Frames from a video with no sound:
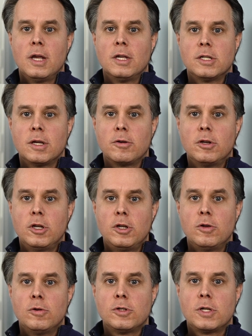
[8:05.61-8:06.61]
is I'm going to
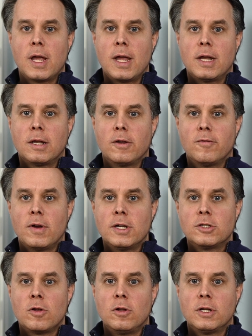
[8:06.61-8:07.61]
use a
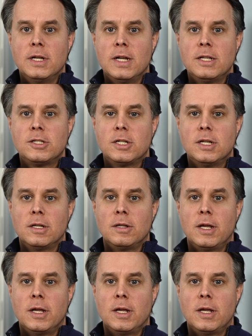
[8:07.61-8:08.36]
device called an incident